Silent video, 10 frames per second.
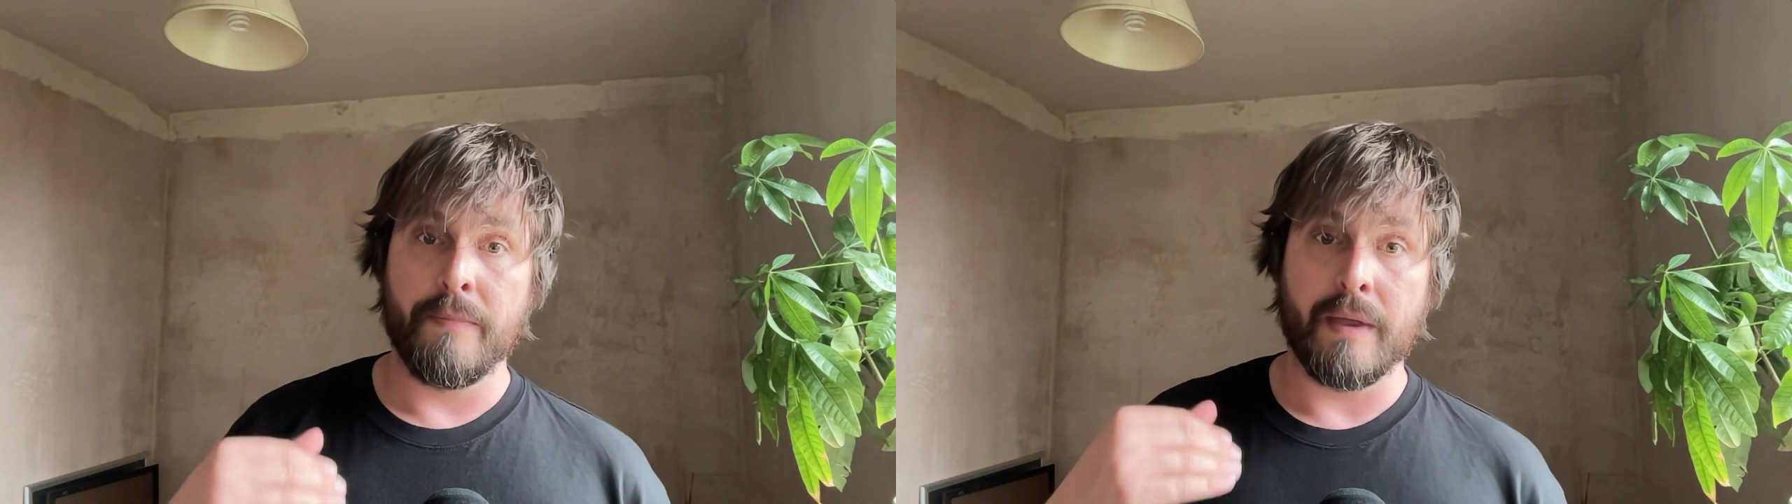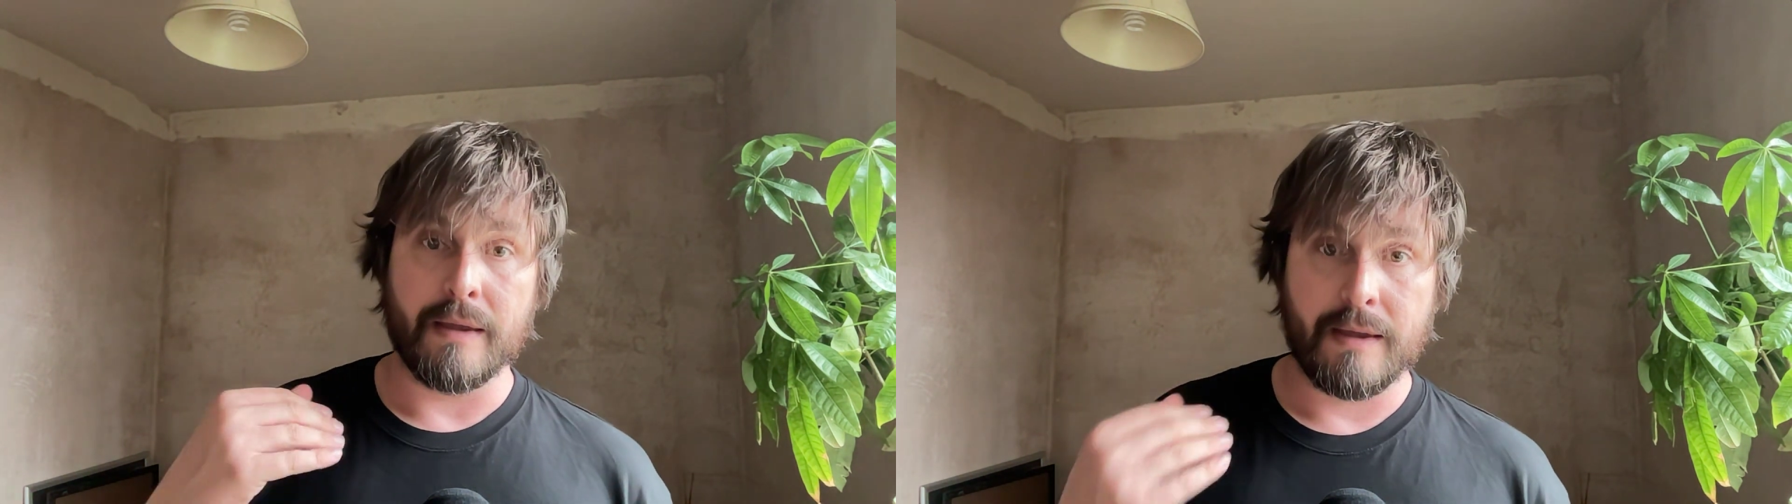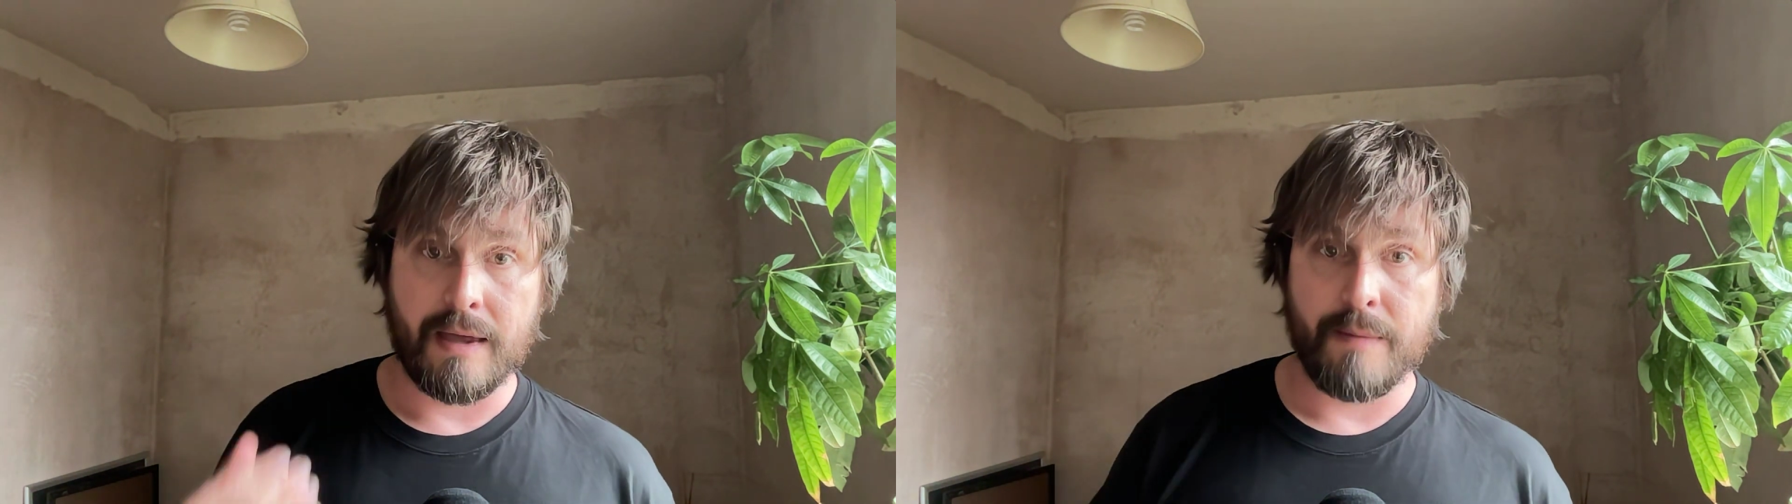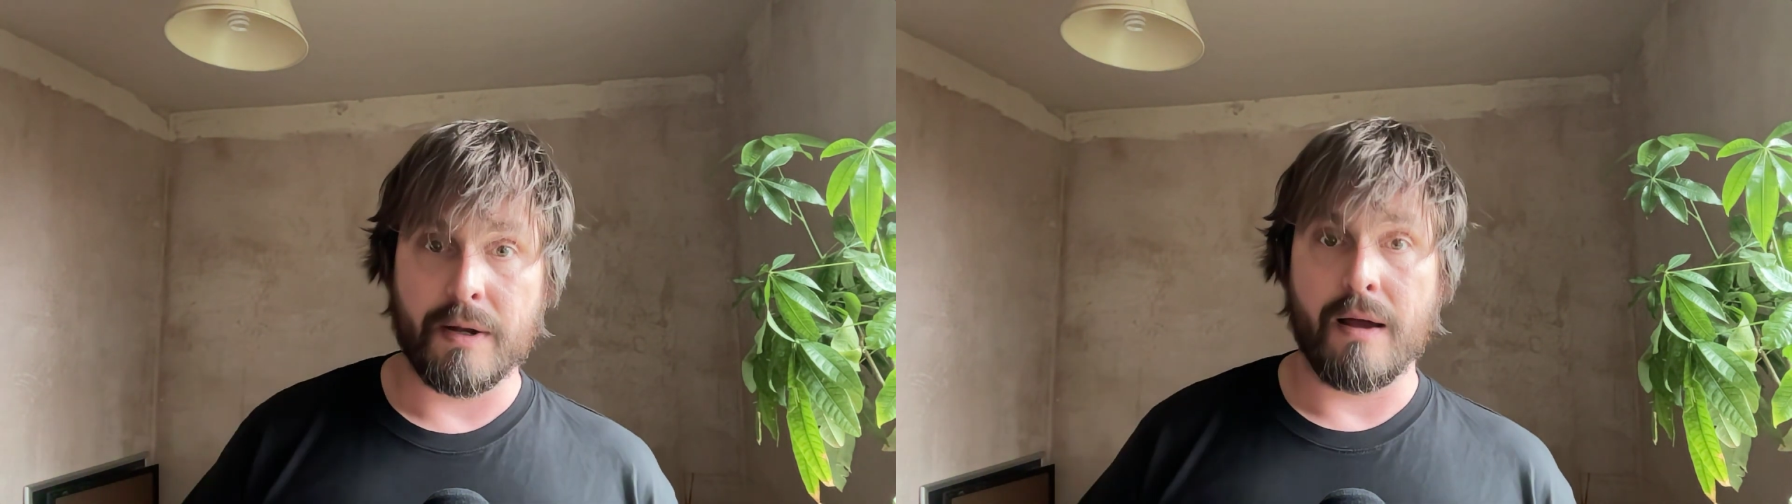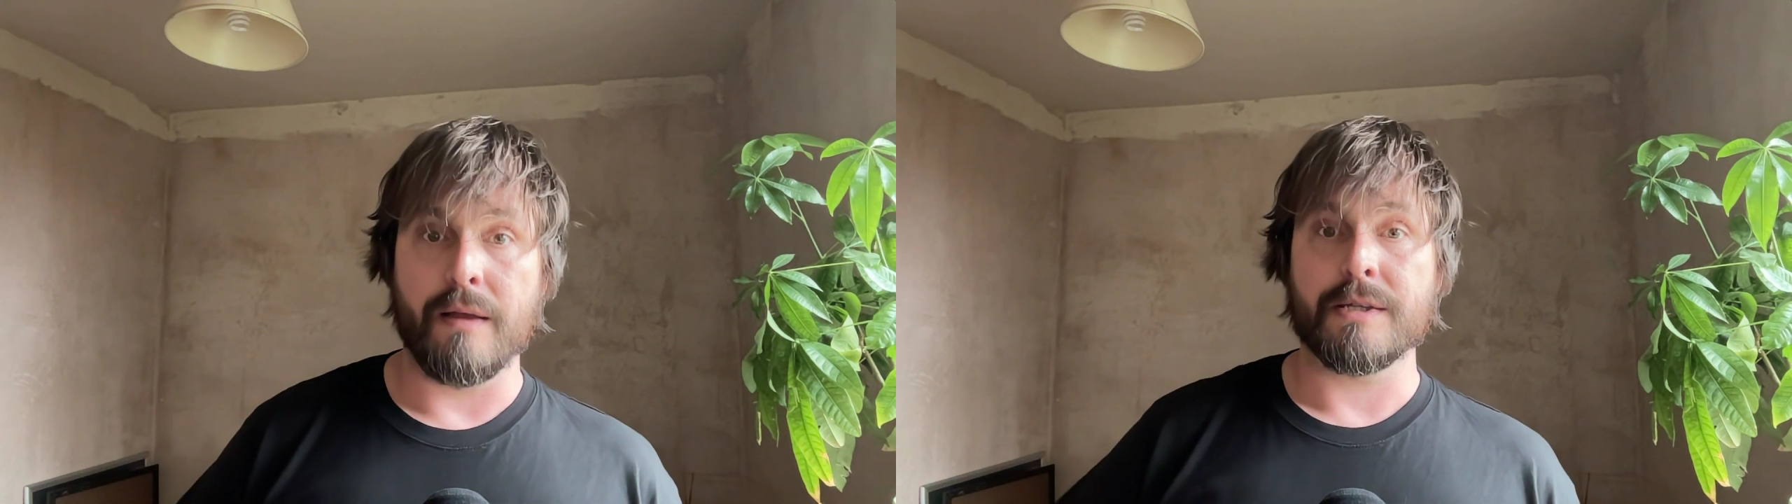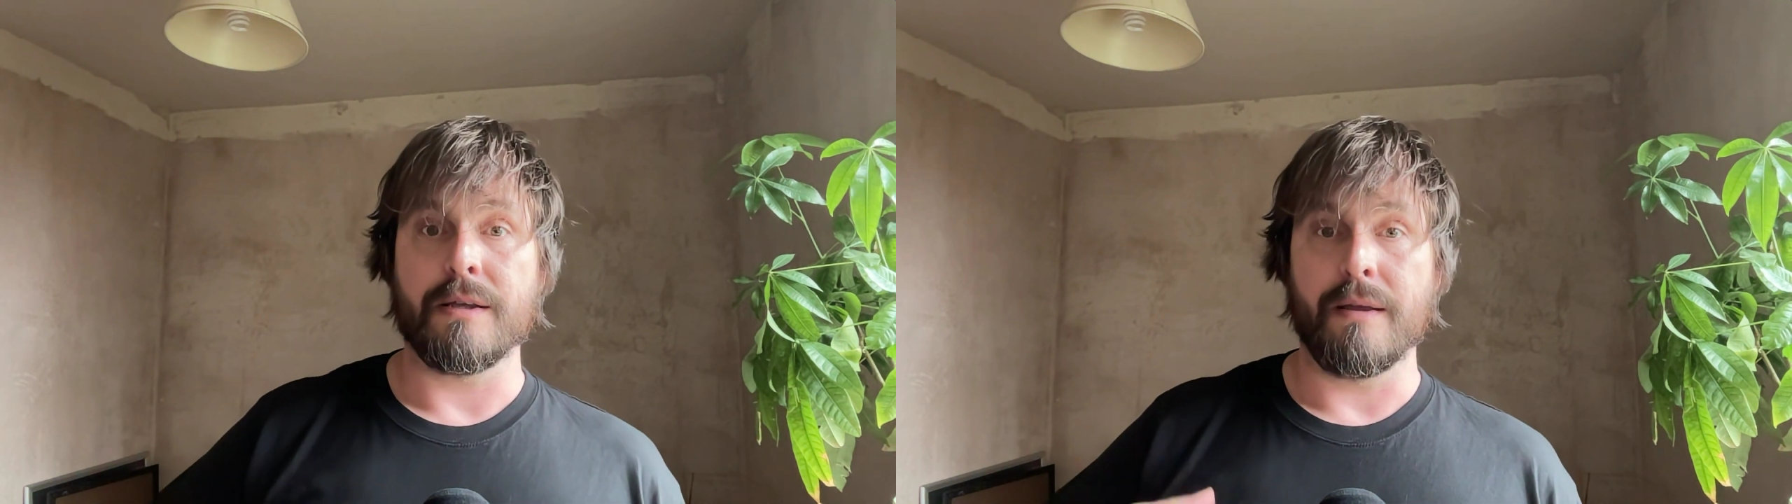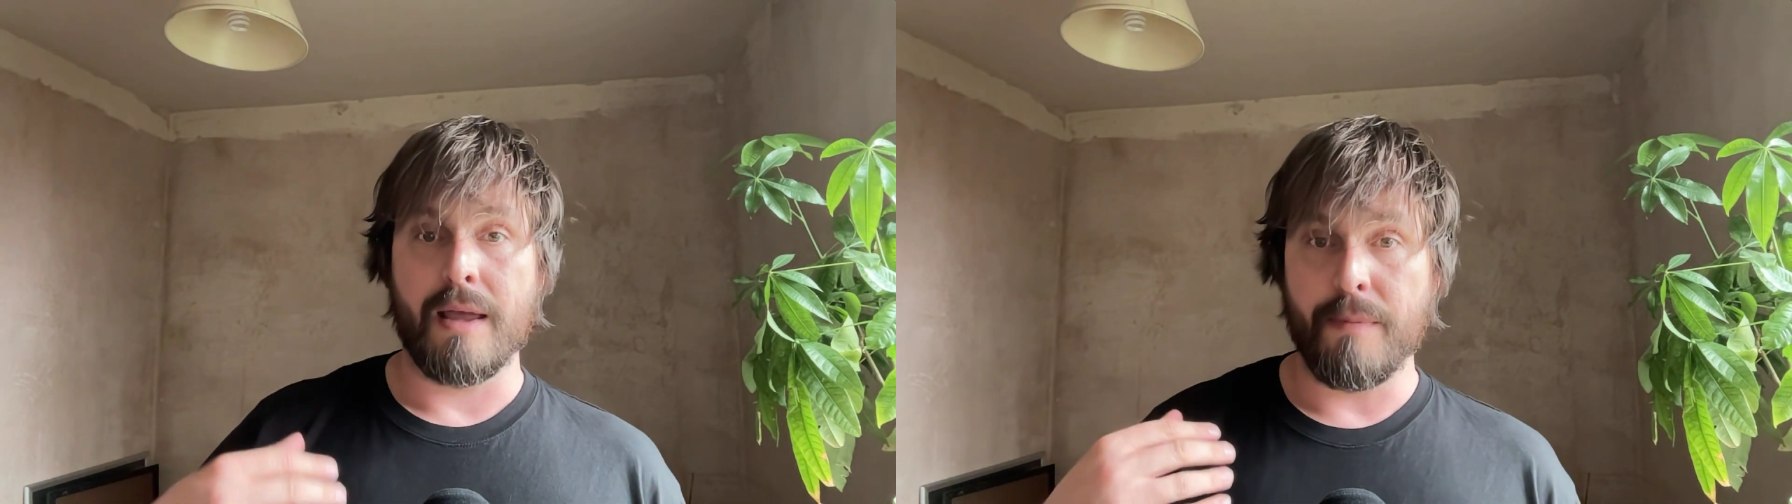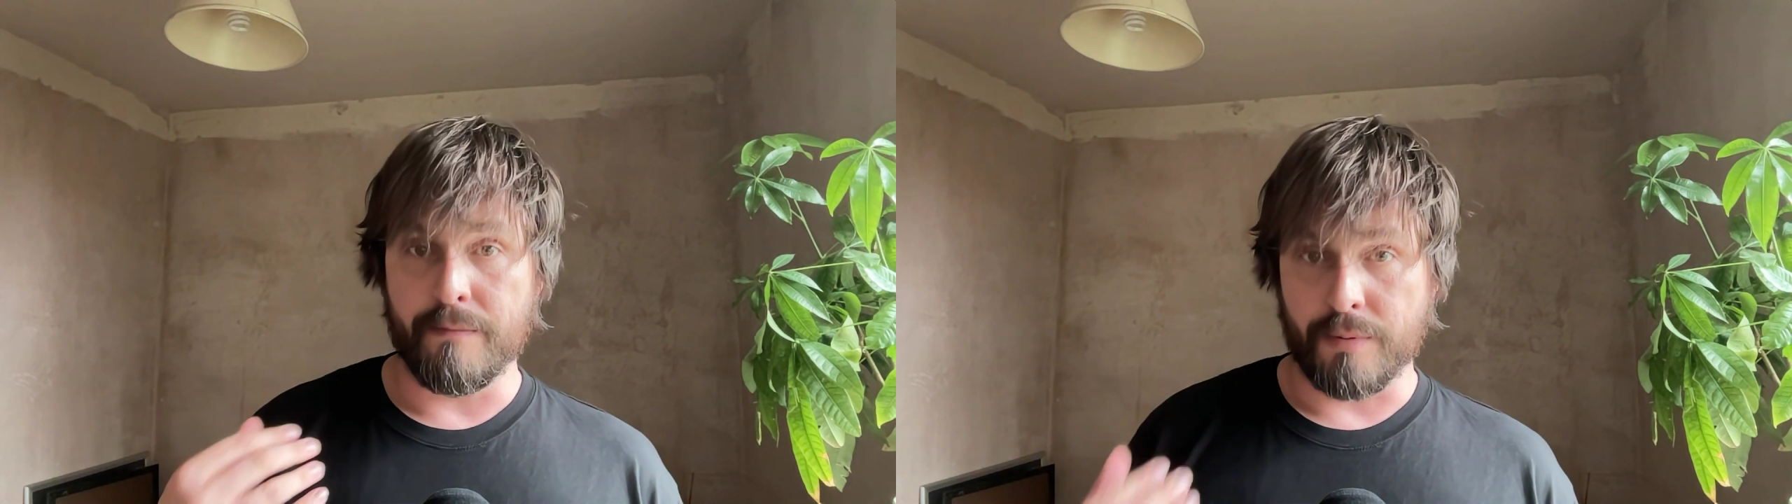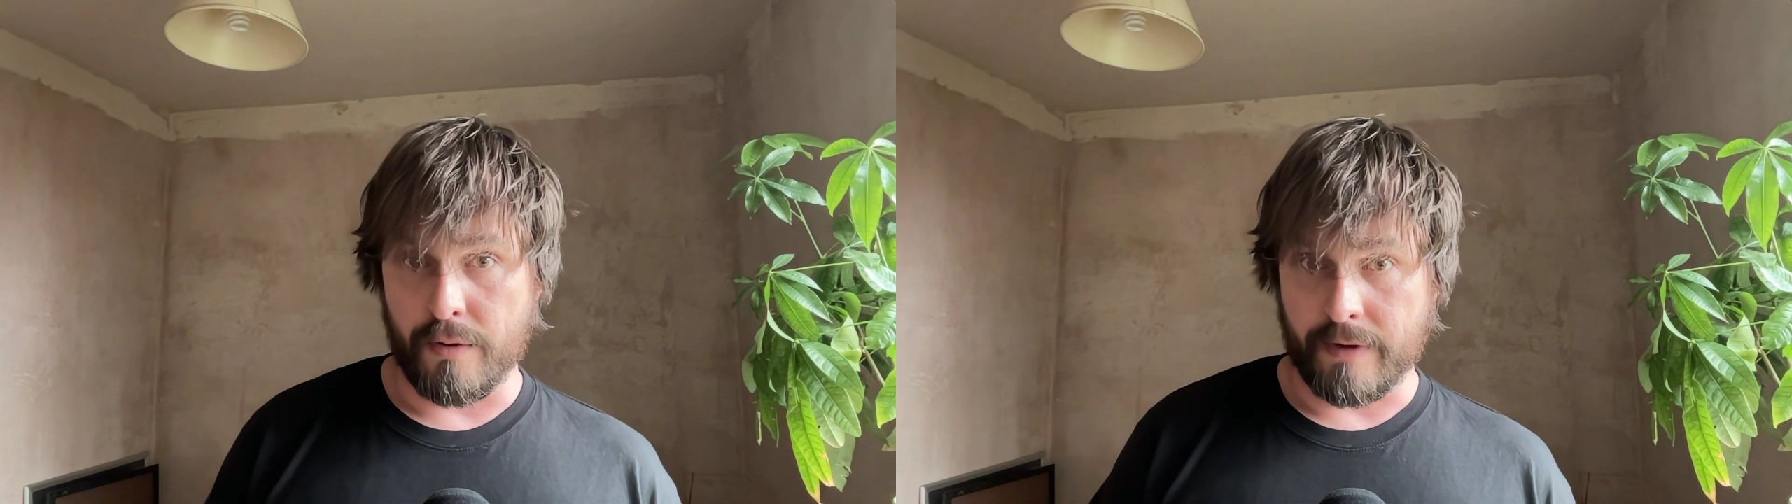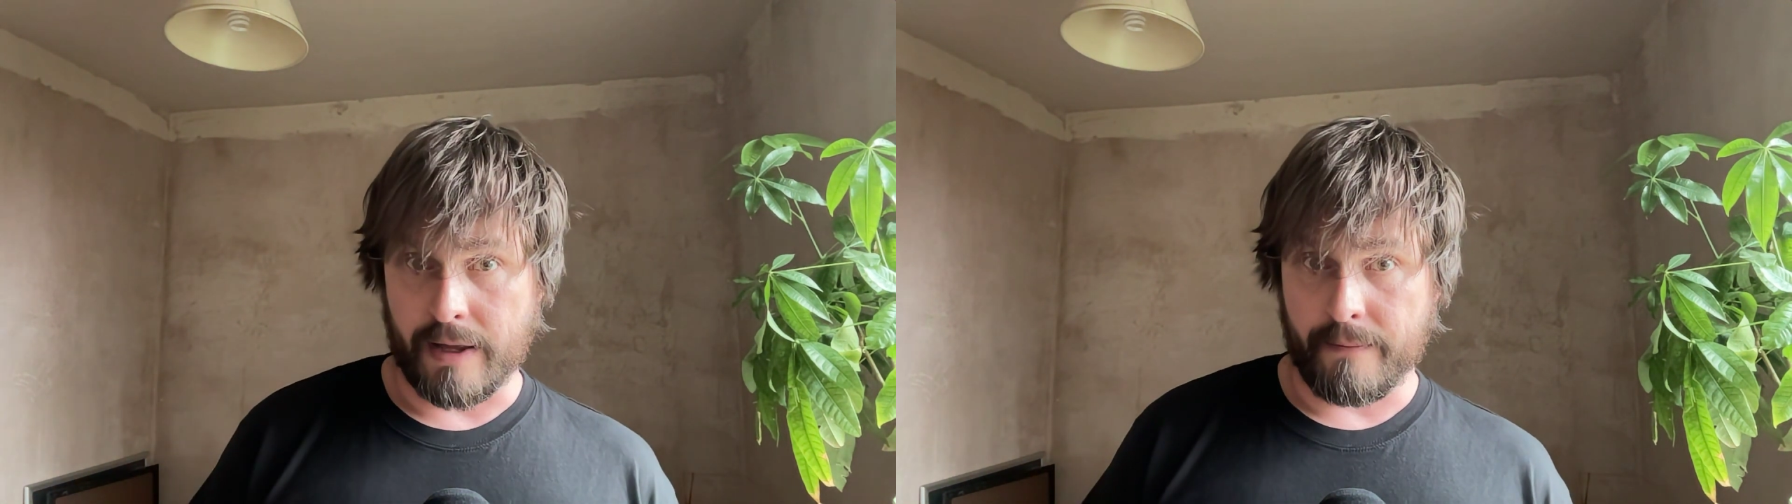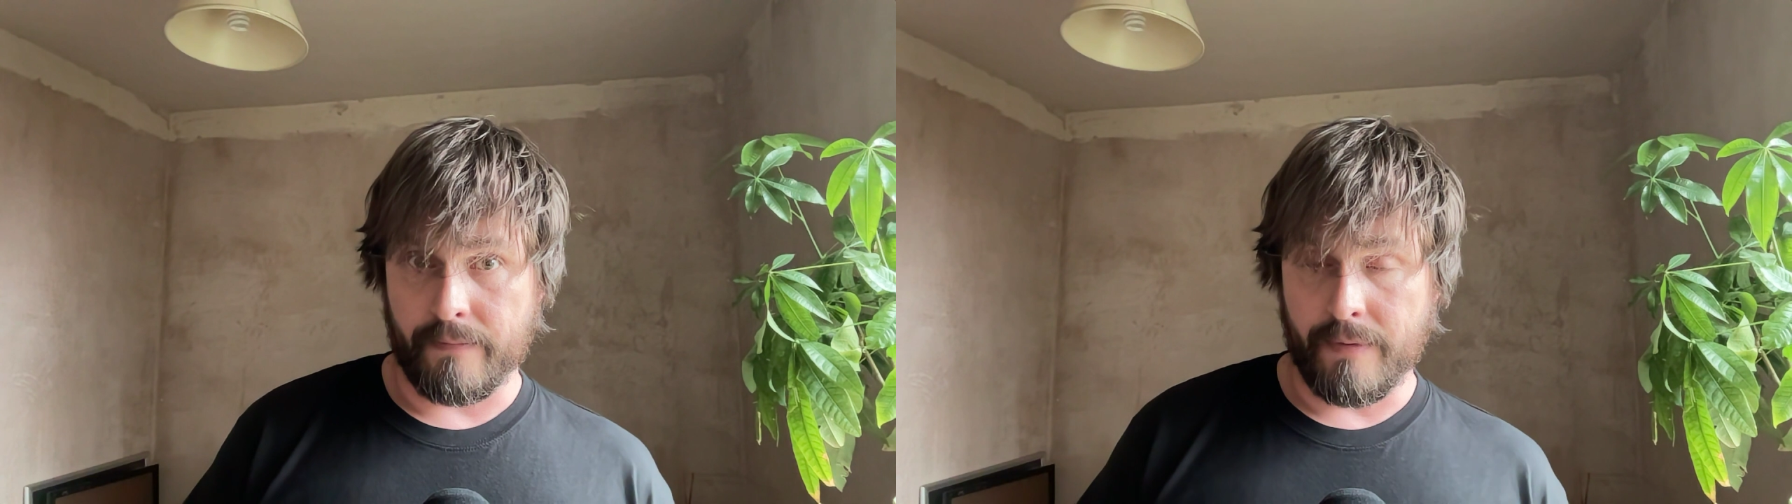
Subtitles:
and keep enhancing and keep improving it.